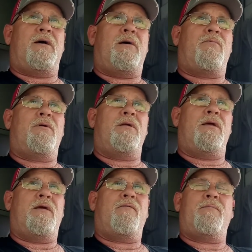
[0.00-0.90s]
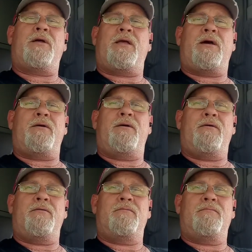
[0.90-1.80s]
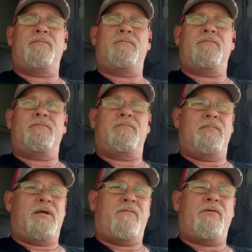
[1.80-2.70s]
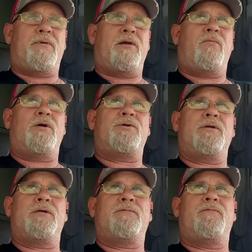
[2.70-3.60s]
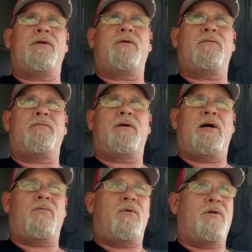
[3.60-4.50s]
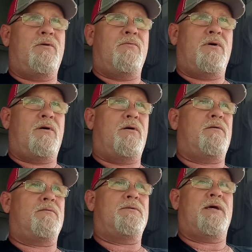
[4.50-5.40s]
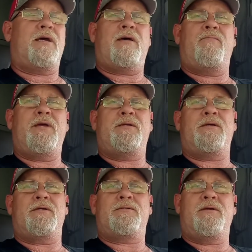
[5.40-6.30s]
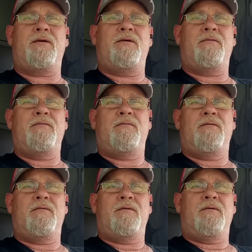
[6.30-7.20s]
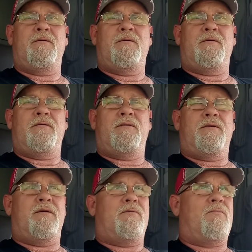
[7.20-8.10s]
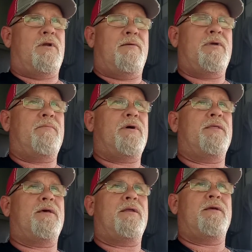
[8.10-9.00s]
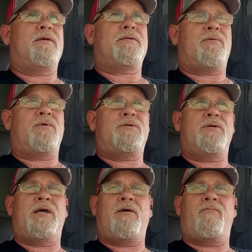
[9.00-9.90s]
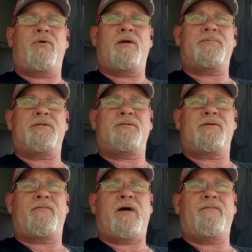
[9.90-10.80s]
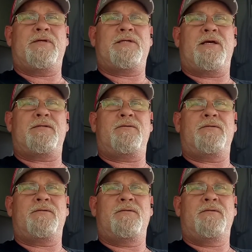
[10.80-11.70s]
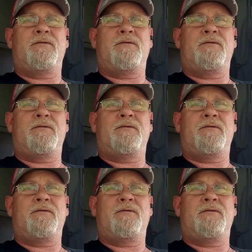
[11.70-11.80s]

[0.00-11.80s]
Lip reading: I want everybody out here, everybody watching this video, I want you all to have PTSD. And what I mean by that is I want you to have preps to survive disasters.